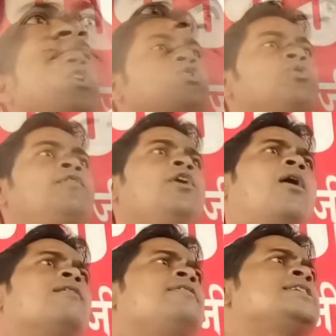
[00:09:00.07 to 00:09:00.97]
Should we
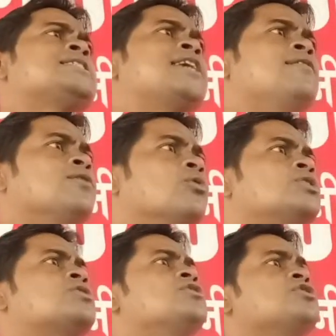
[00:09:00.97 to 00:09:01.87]
always give
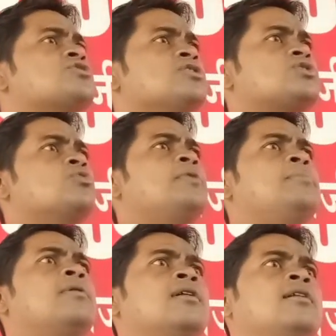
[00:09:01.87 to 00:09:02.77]
good suggestions to
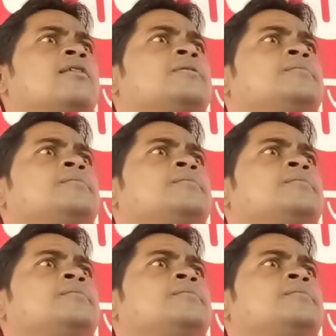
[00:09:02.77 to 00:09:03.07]
people?